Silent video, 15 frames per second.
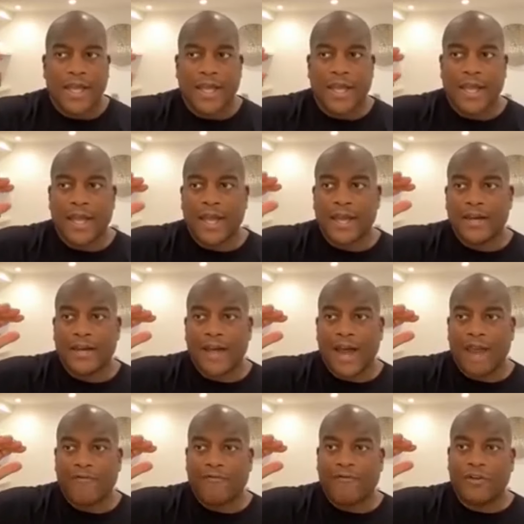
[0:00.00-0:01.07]
And
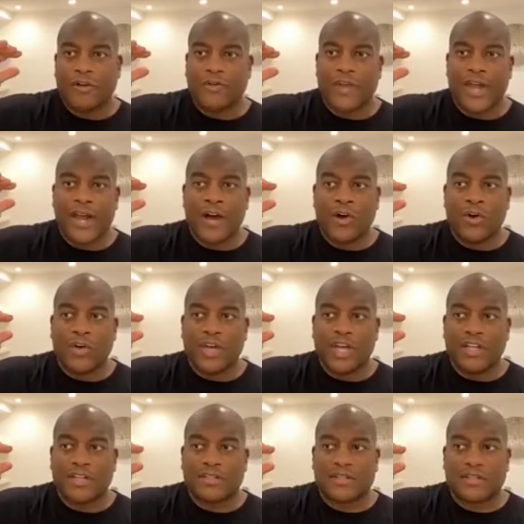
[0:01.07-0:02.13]
I feel now
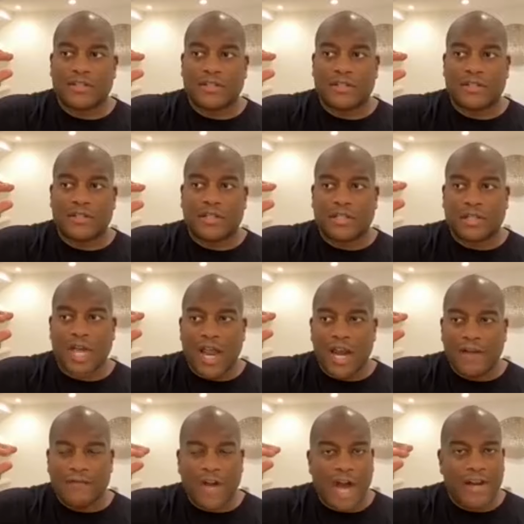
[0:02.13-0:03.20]
it's
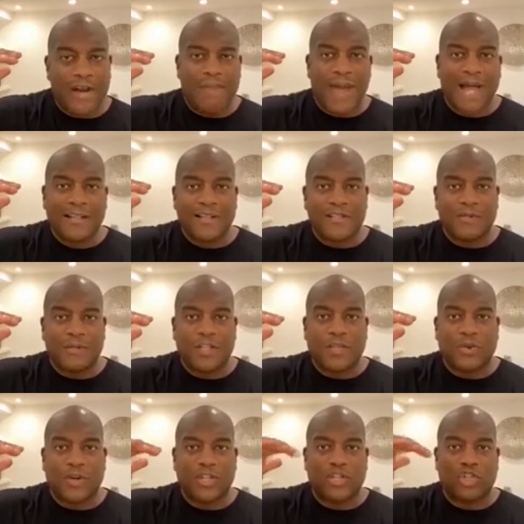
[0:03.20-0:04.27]
kind of gotten a balance
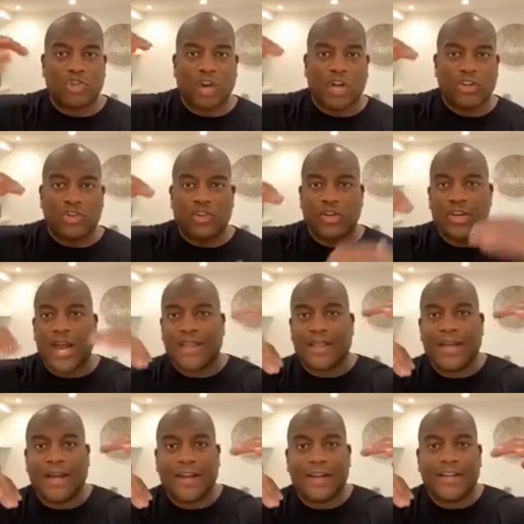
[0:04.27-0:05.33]
between structured and
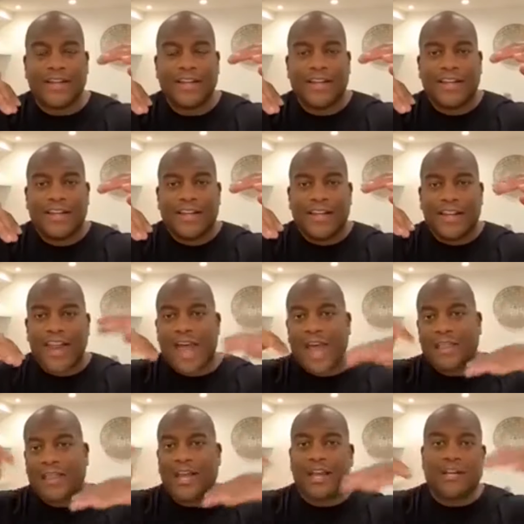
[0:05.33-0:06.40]
athletic. And
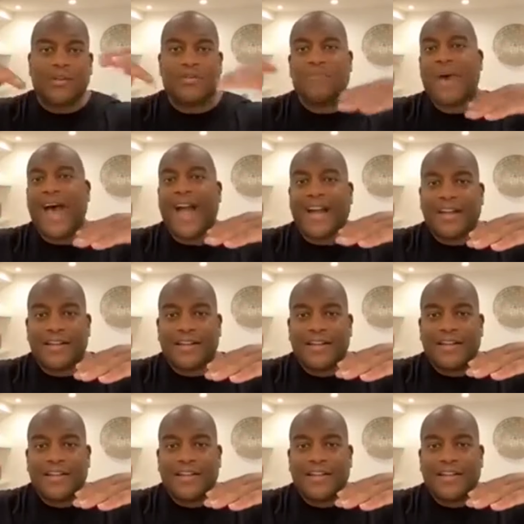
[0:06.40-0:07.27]
athletic was back.